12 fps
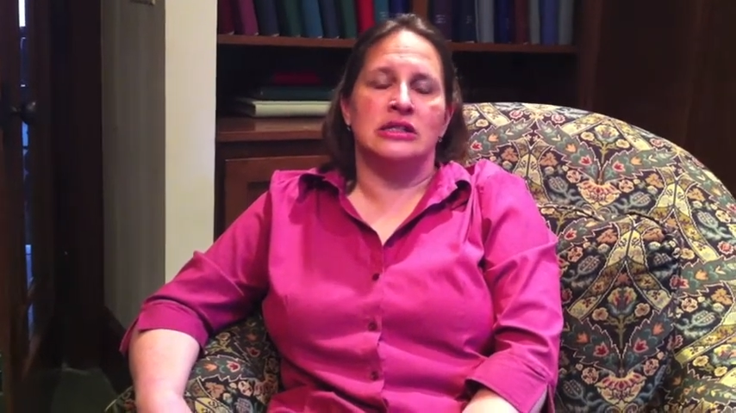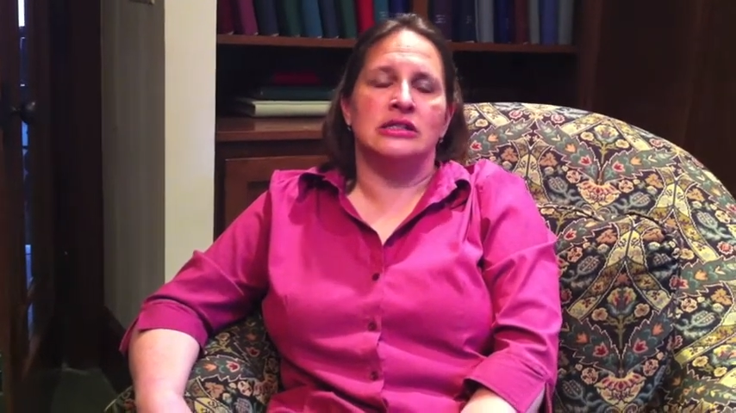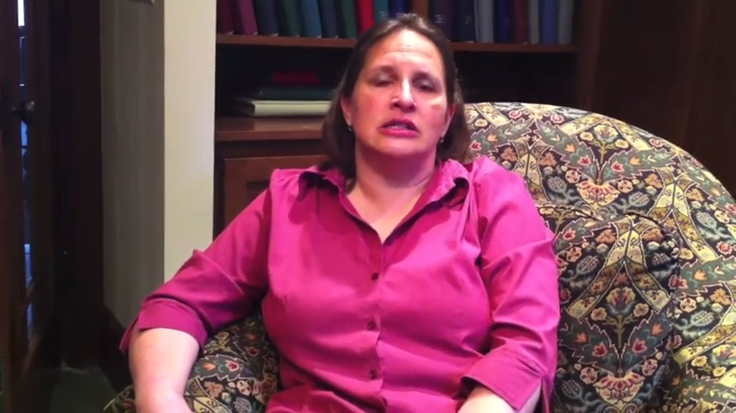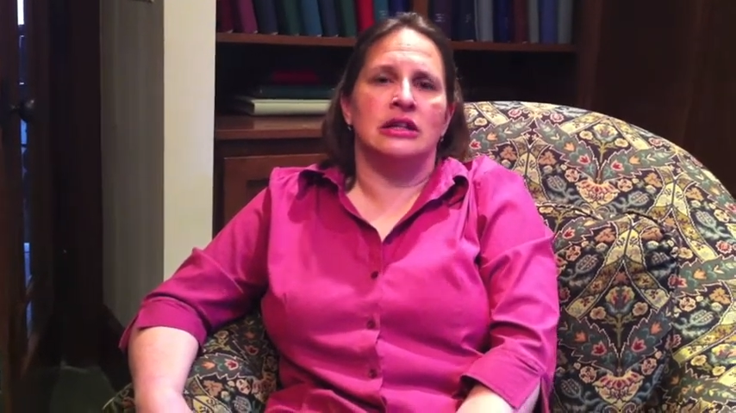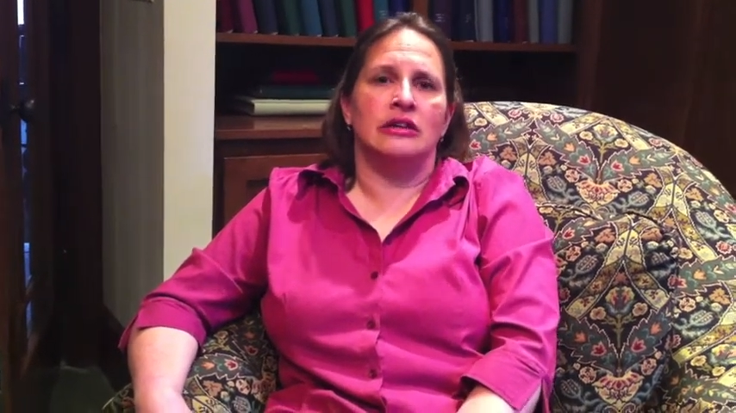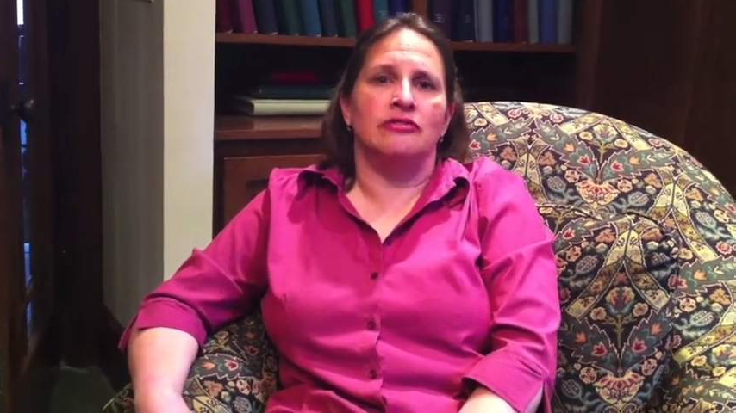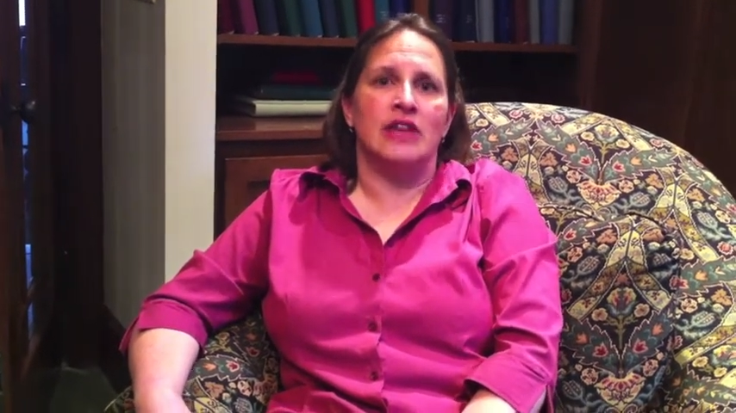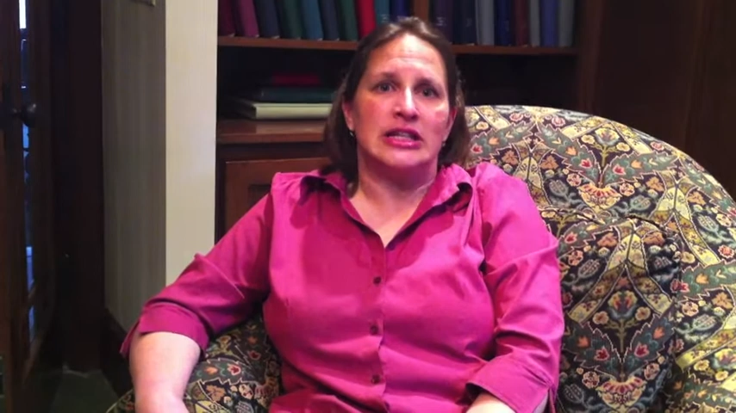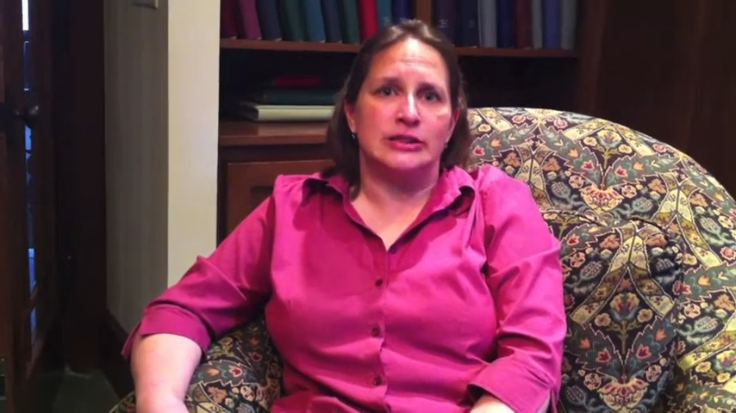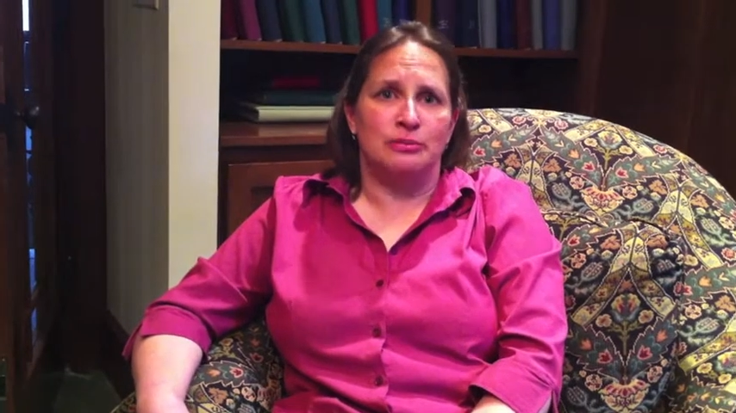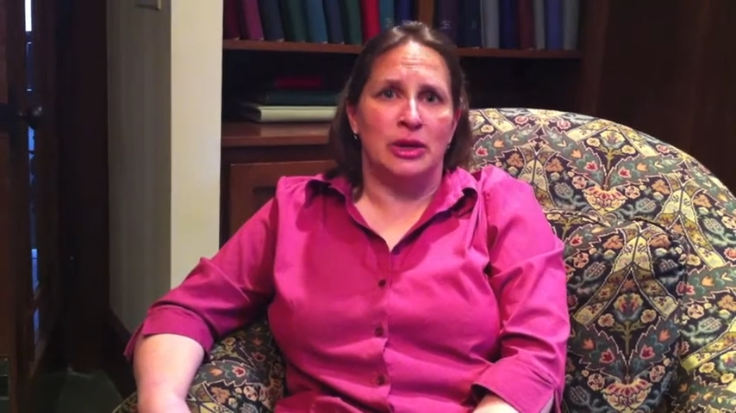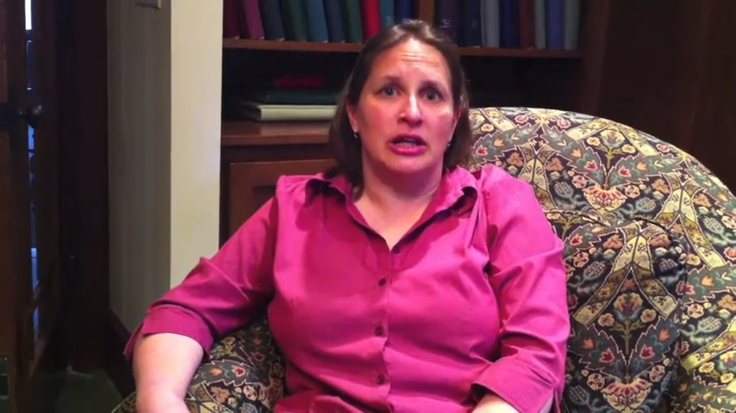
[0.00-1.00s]
it's an
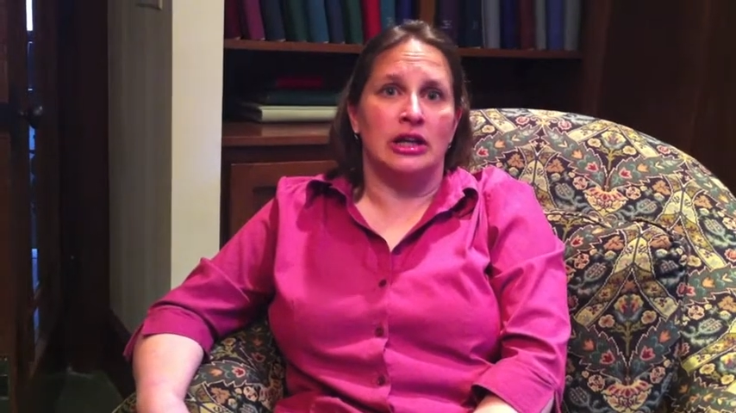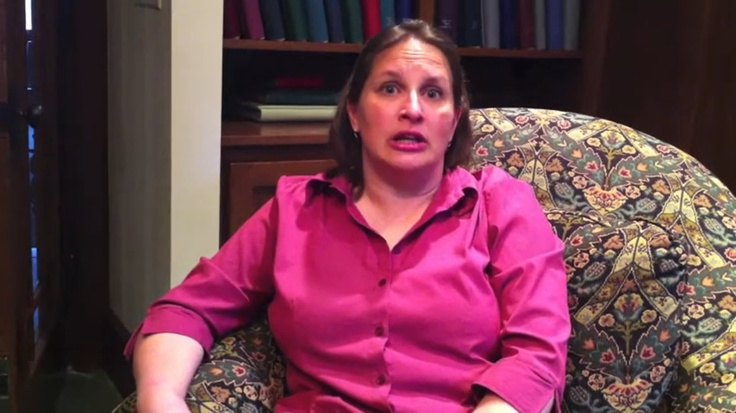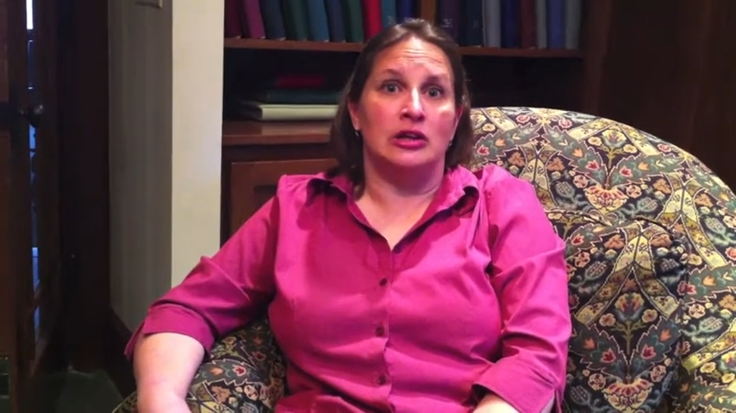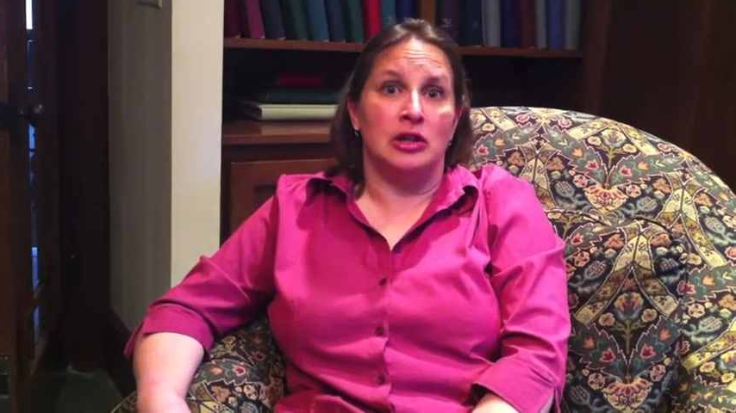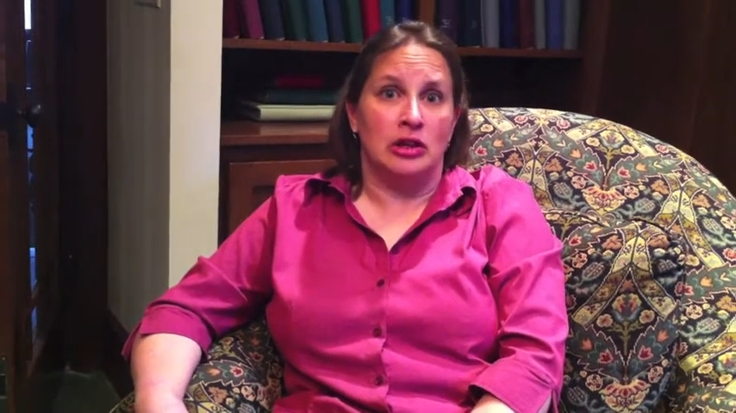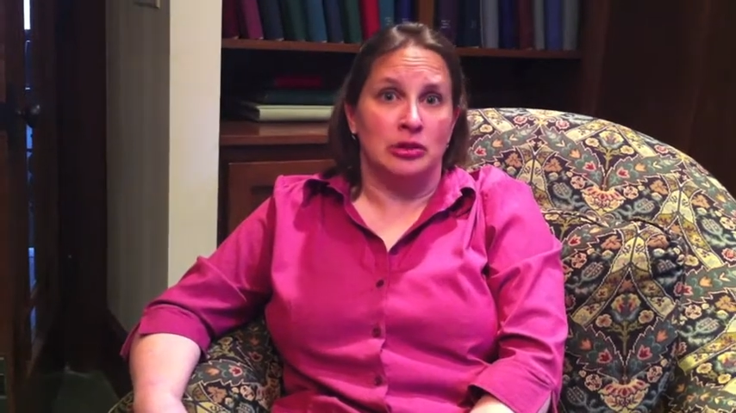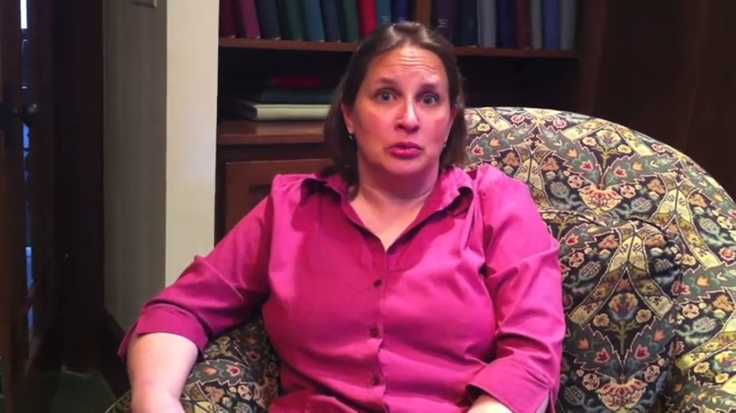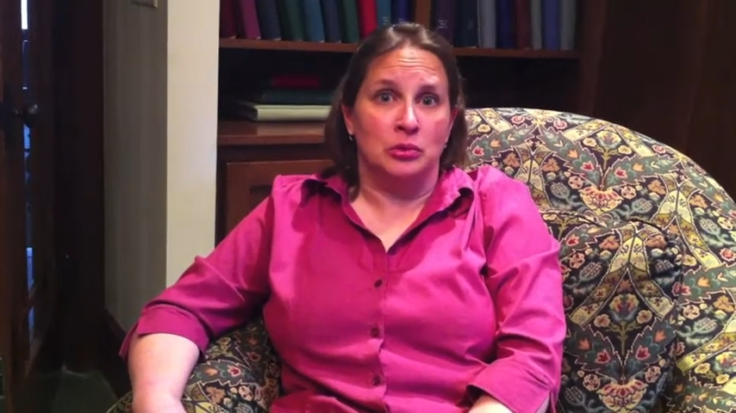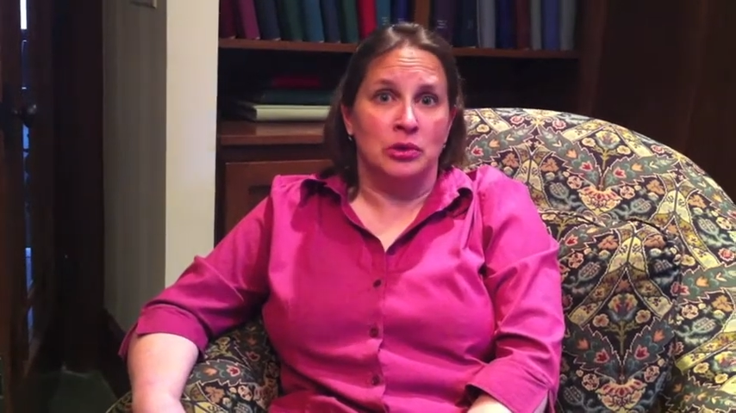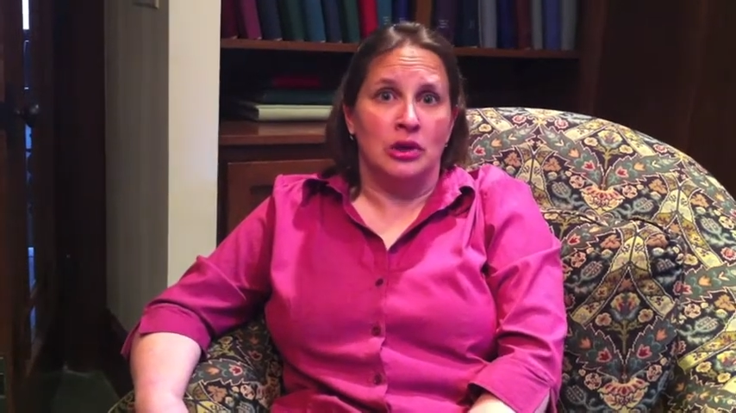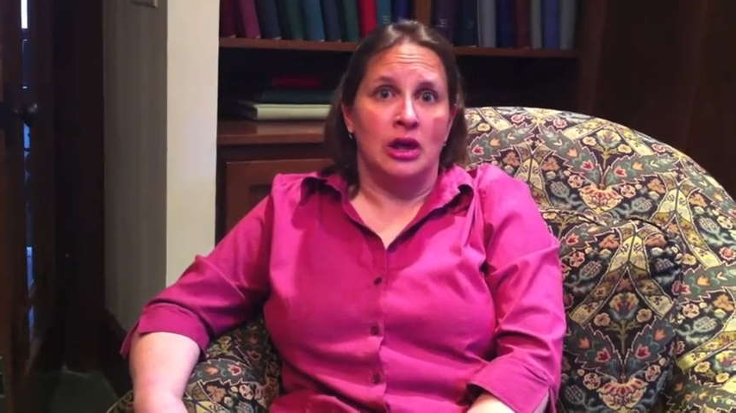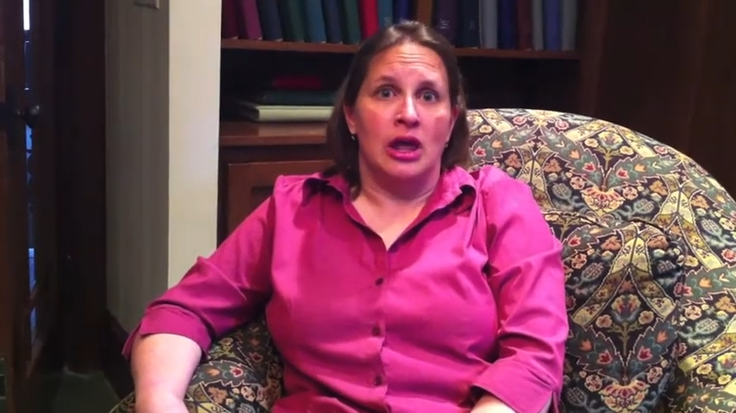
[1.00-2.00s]
investment in you,